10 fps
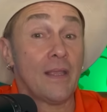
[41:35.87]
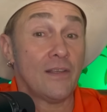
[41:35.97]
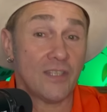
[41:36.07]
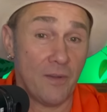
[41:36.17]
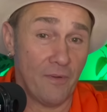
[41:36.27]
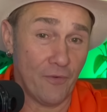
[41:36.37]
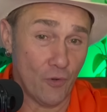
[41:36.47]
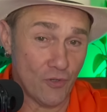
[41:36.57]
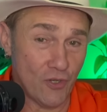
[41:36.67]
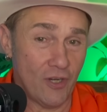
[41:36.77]
Some, of
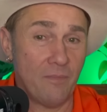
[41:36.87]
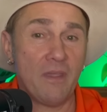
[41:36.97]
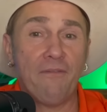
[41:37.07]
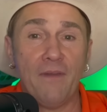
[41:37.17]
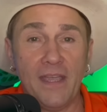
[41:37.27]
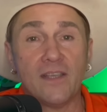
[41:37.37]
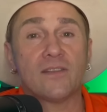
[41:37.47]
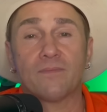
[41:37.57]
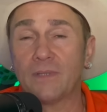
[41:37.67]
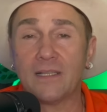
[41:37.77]
course, are going to be
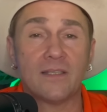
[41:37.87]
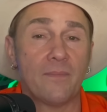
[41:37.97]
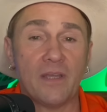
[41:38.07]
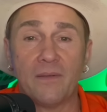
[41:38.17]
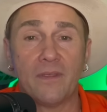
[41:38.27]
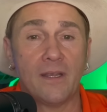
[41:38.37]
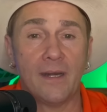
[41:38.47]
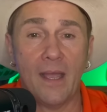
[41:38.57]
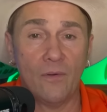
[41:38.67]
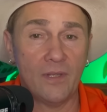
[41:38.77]
fakes. That's the big thing
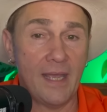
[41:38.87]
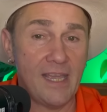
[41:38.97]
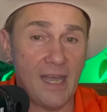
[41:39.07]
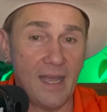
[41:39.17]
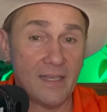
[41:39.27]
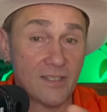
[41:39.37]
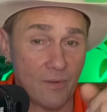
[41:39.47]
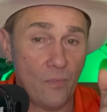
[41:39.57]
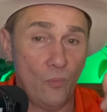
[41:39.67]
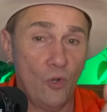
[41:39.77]
now with AI.
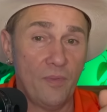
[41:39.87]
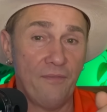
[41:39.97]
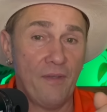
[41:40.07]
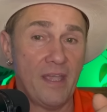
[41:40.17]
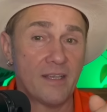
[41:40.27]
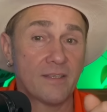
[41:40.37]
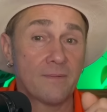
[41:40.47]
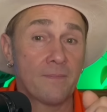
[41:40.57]
Some will be fakes.